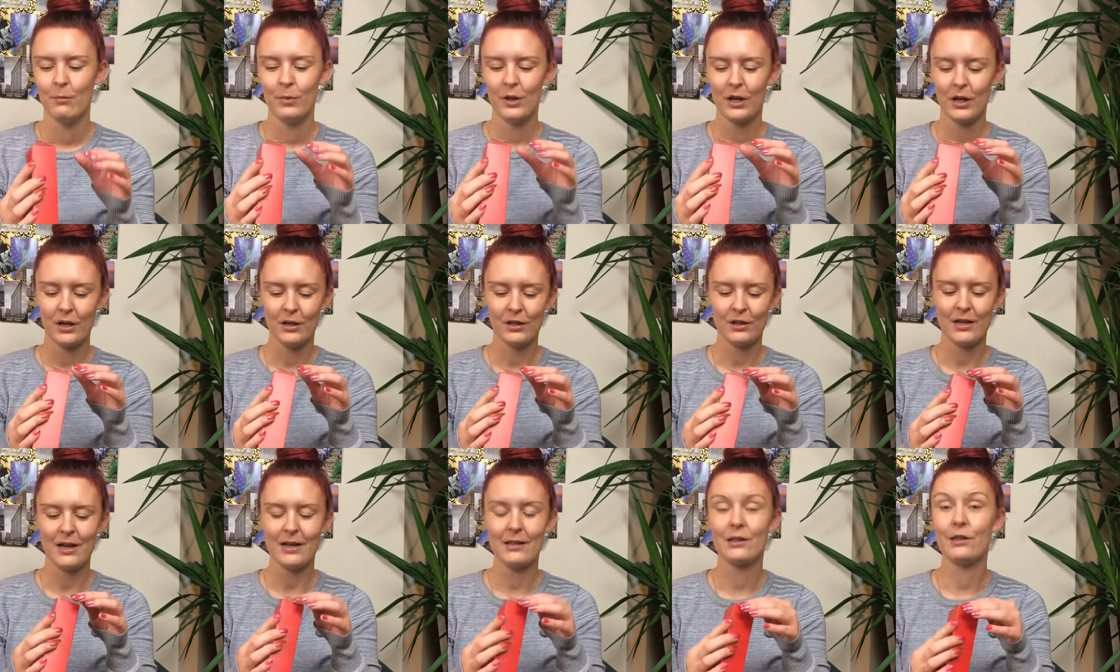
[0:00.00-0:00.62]

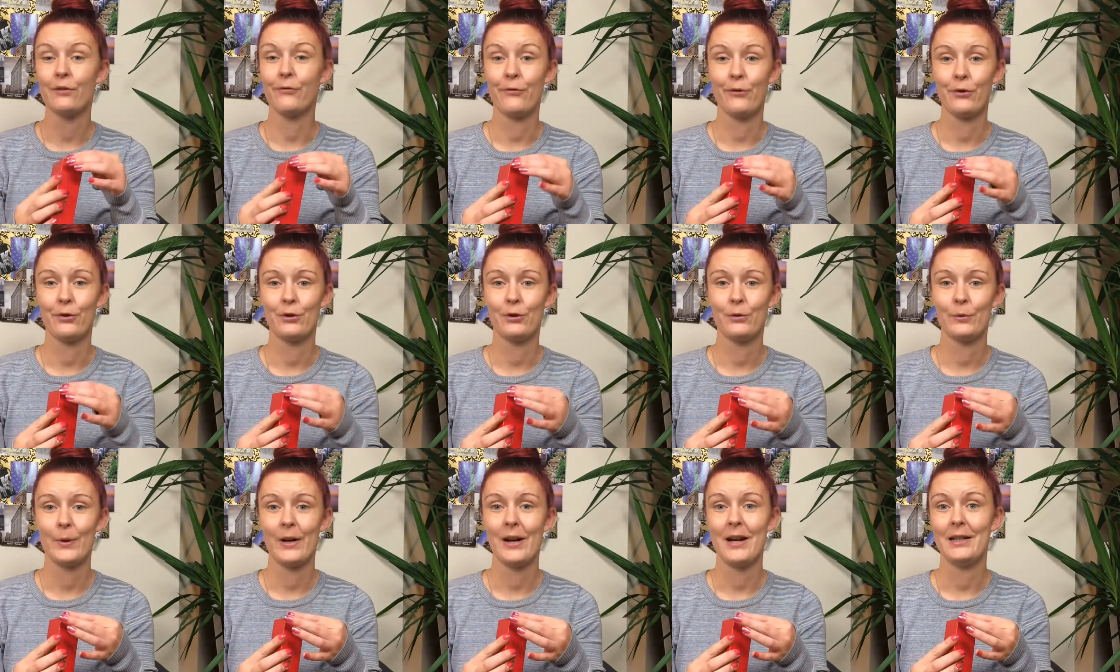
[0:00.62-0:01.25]
because that's the
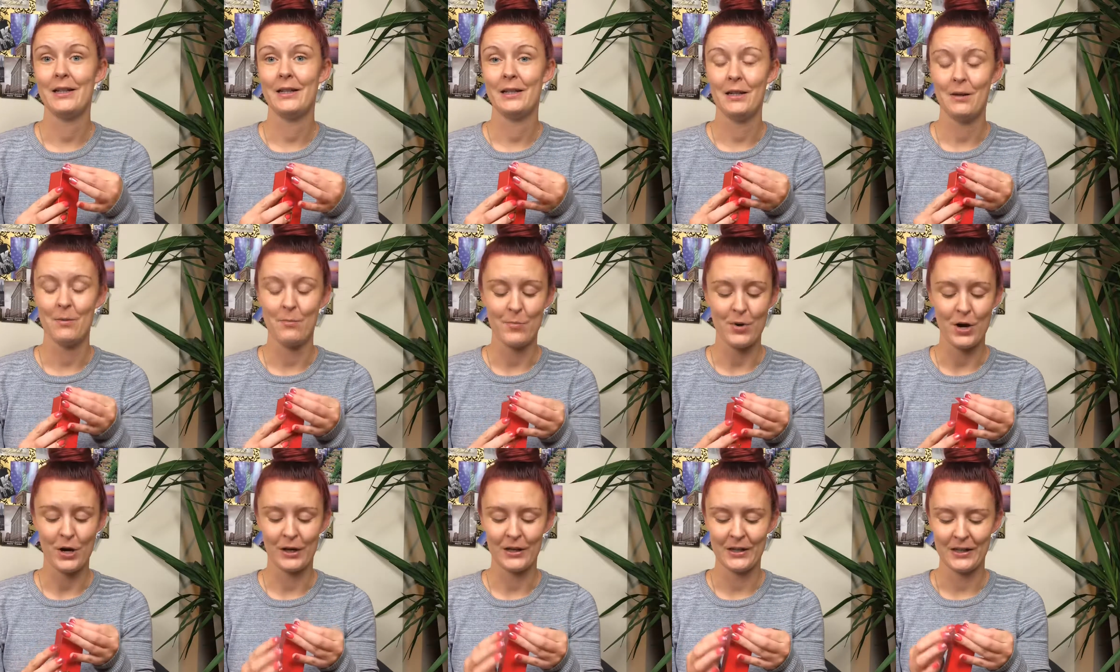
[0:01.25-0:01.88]
first one I
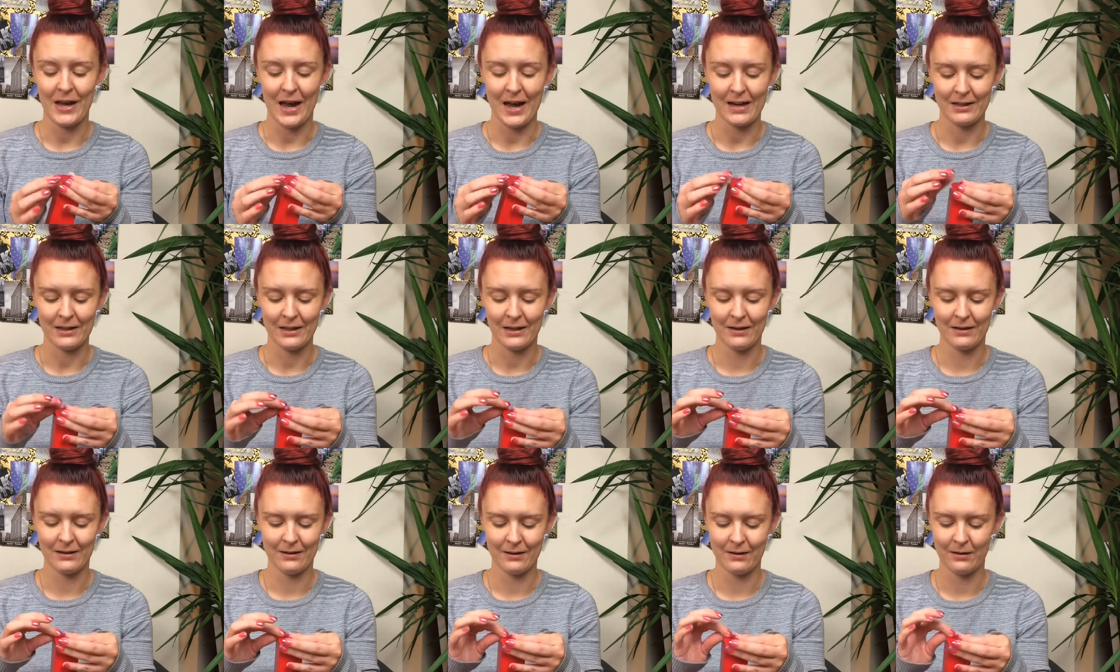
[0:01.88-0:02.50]
didn't unbox
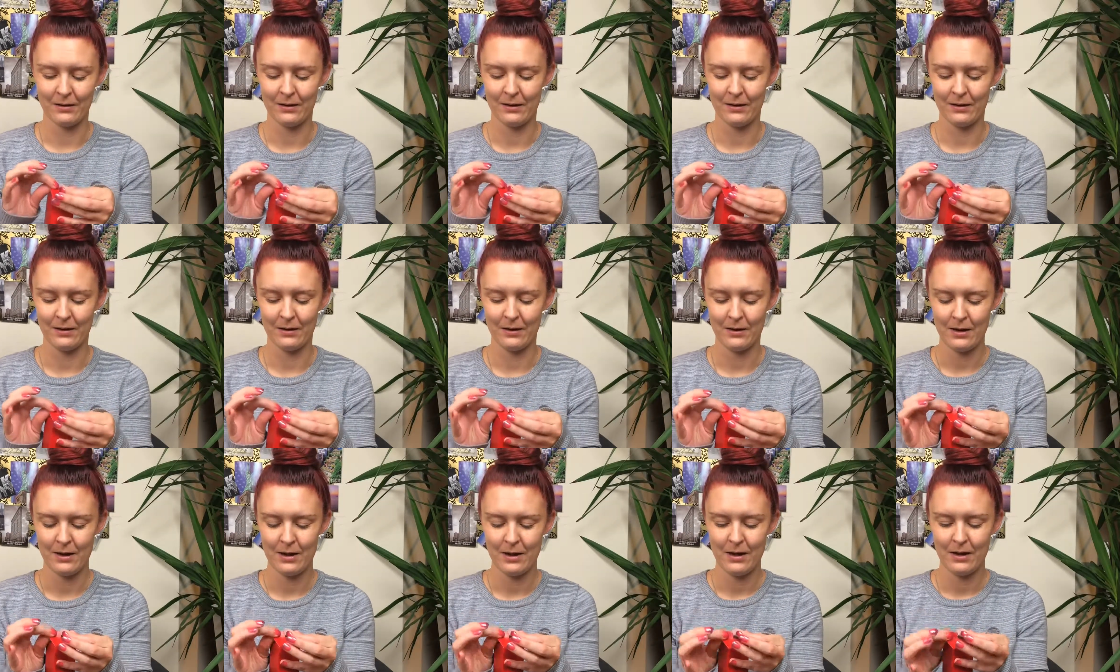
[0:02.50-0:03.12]
yet.
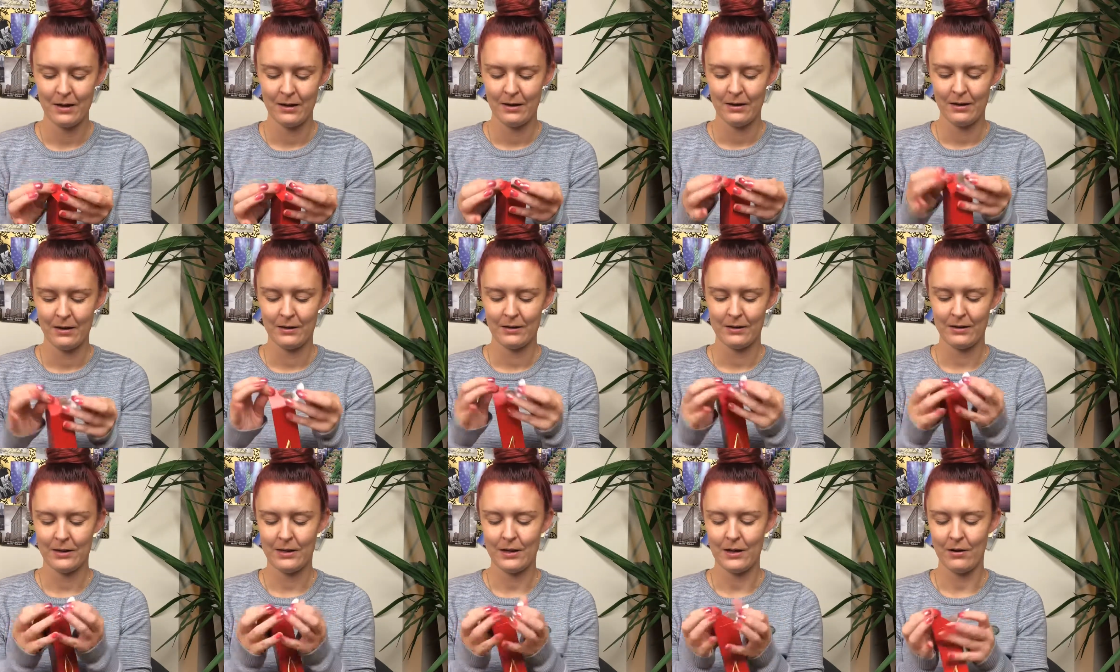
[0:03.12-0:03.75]

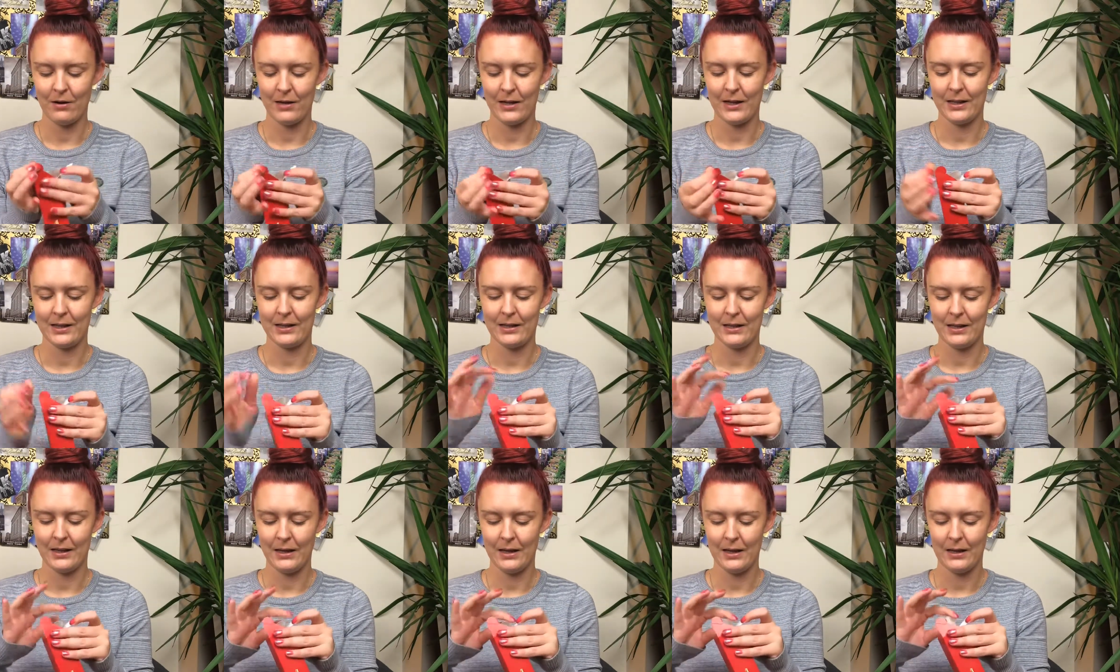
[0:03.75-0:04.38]
So
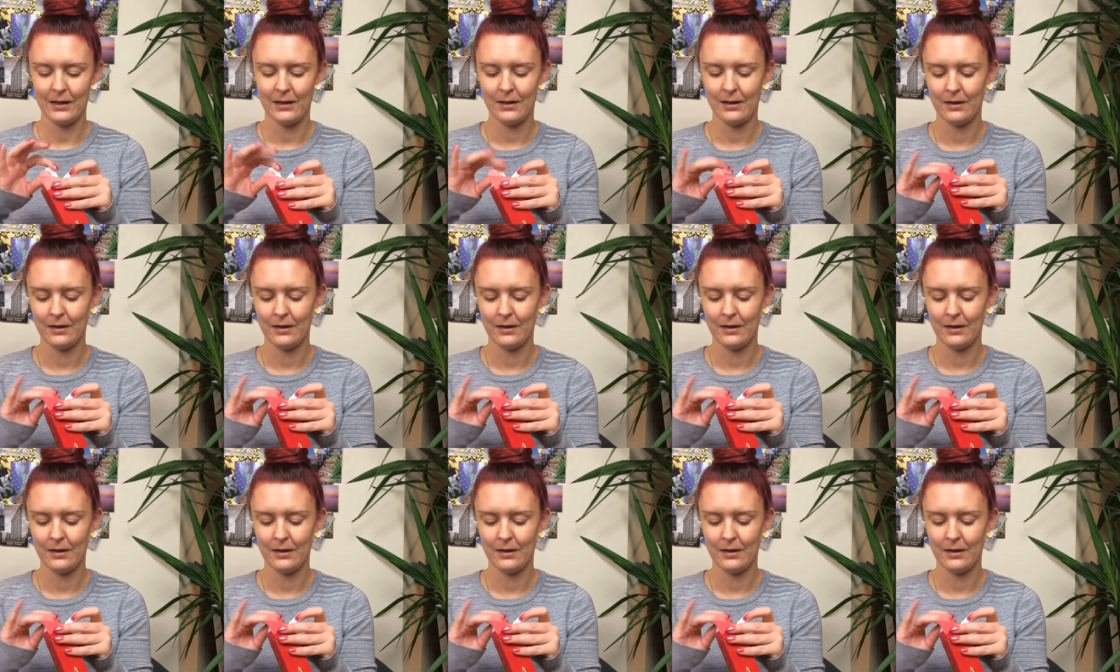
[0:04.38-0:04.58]
let's see.